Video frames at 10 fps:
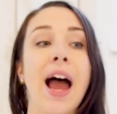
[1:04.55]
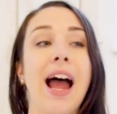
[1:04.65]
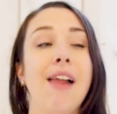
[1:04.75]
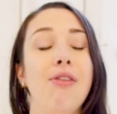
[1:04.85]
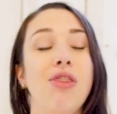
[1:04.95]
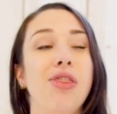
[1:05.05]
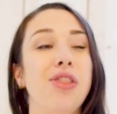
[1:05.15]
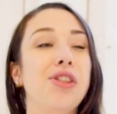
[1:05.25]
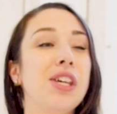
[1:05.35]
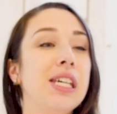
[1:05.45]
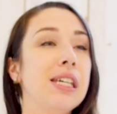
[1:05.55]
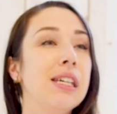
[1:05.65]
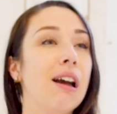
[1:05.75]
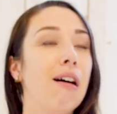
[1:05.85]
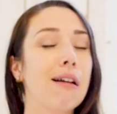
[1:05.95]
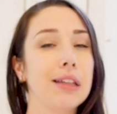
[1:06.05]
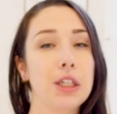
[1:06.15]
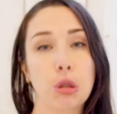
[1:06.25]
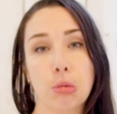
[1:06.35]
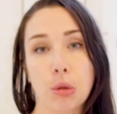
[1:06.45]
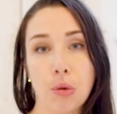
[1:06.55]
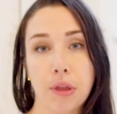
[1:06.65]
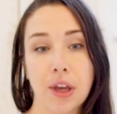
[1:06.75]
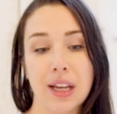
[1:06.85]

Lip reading: And the ugly truth